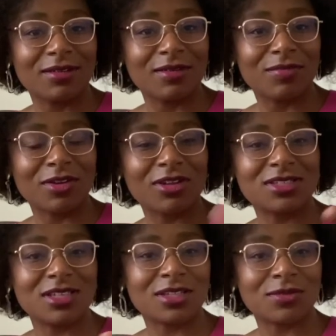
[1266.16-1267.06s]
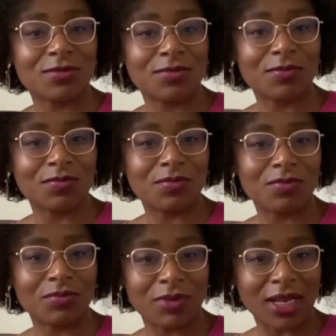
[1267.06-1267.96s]
But God says,
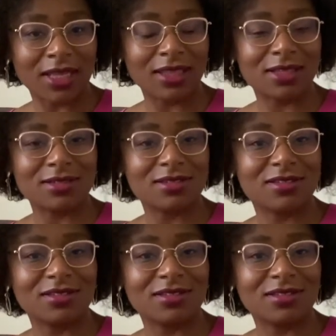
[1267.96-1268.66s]
be like this.